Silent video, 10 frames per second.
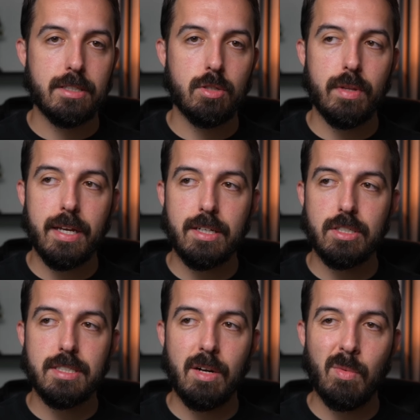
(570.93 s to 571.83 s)
So they could
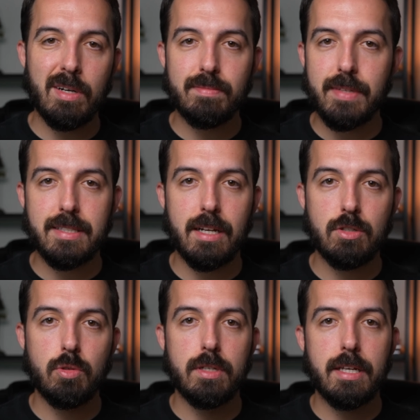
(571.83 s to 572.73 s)
just say, well, that's not a
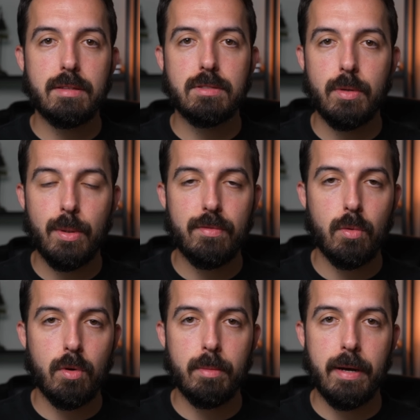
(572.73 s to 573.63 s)
true hadith, so we don't have to
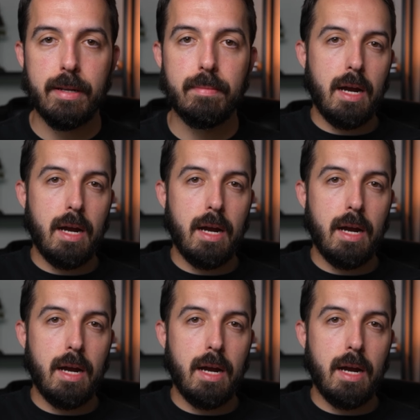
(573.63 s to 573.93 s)
worry about it.